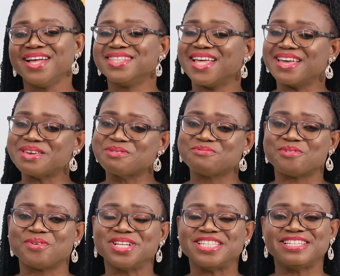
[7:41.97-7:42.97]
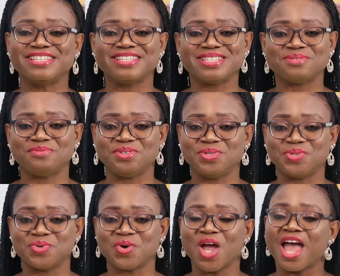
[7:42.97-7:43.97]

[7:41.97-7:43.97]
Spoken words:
Thank you for watching this video,